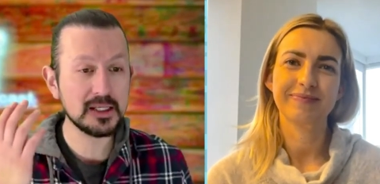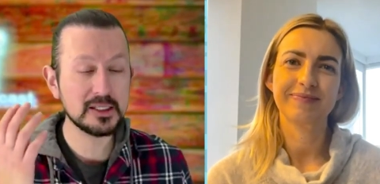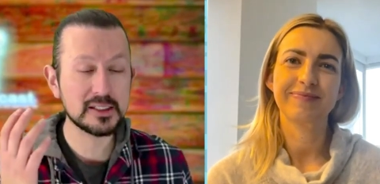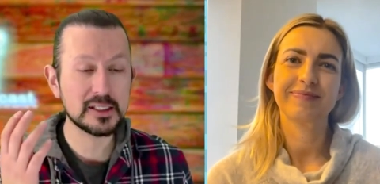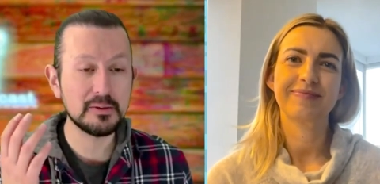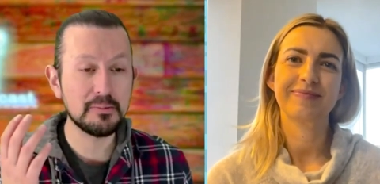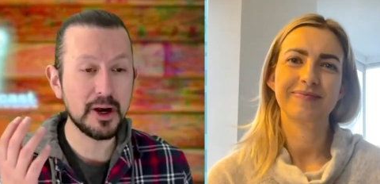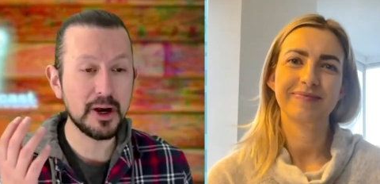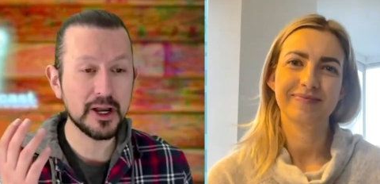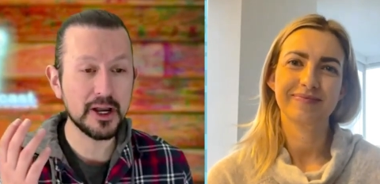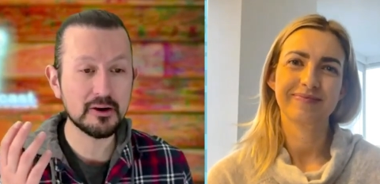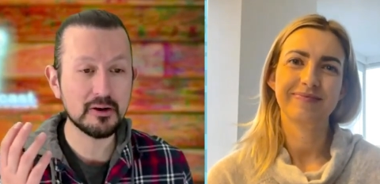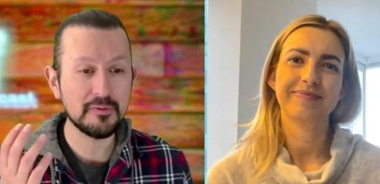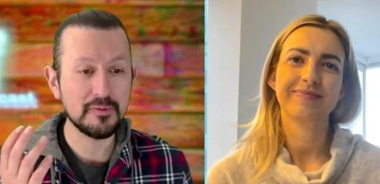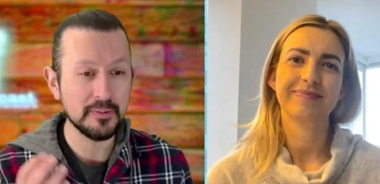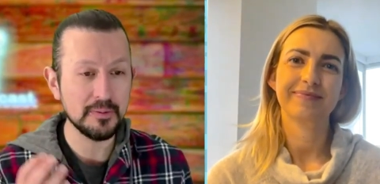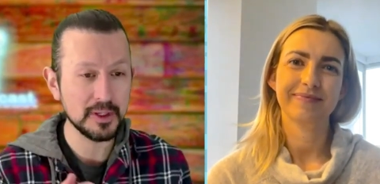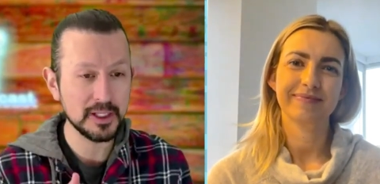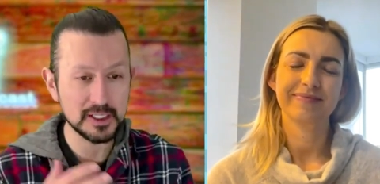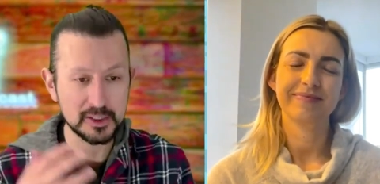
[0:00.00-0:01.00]
Speaker 1: the microphone. I mean,
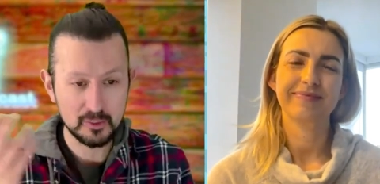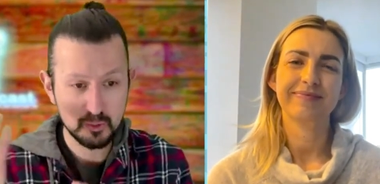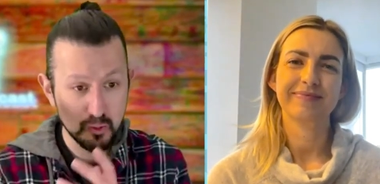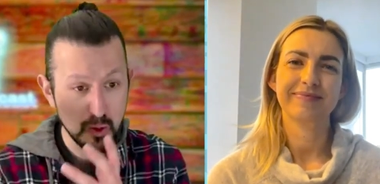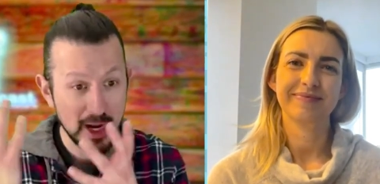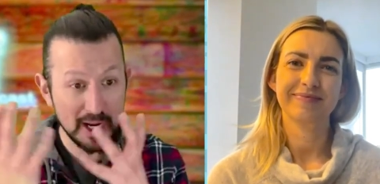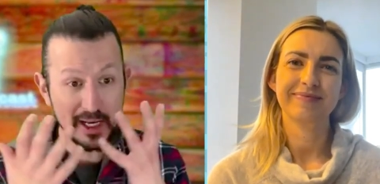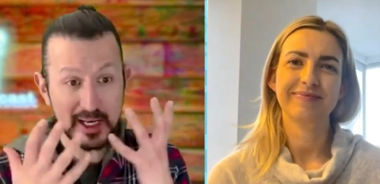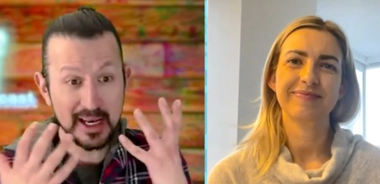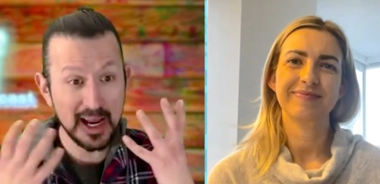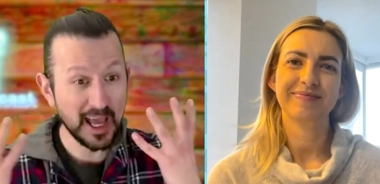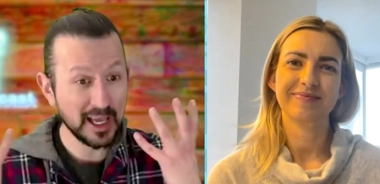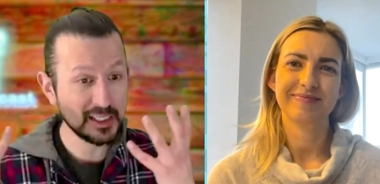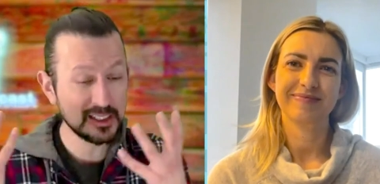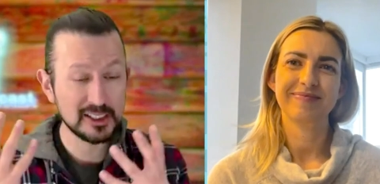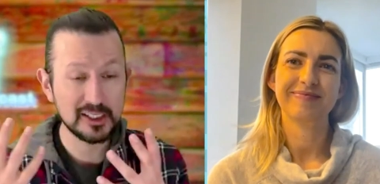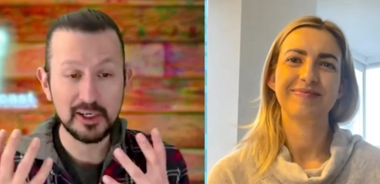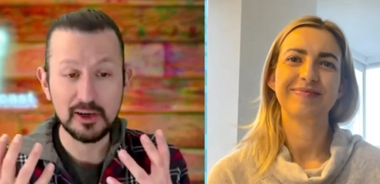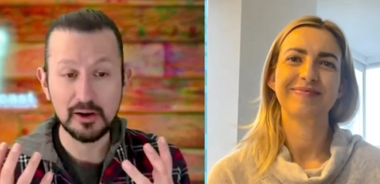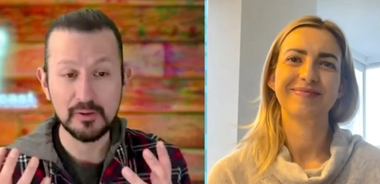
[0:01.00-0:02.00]
it's right next to
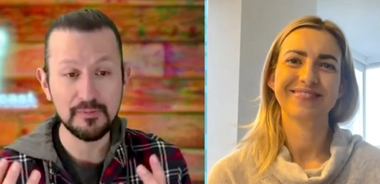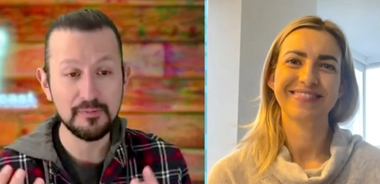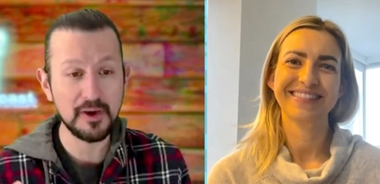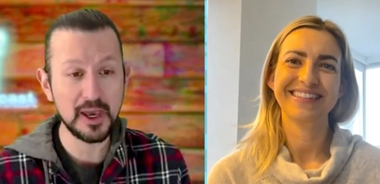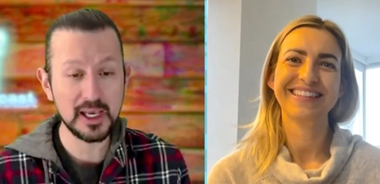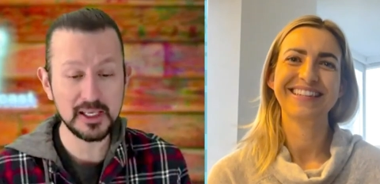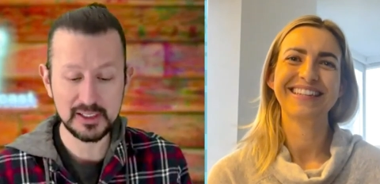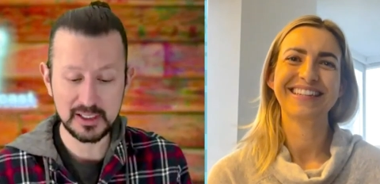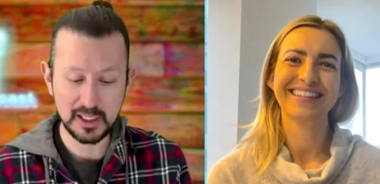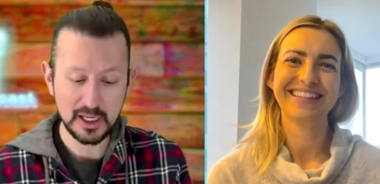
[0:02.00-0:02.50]
your face, and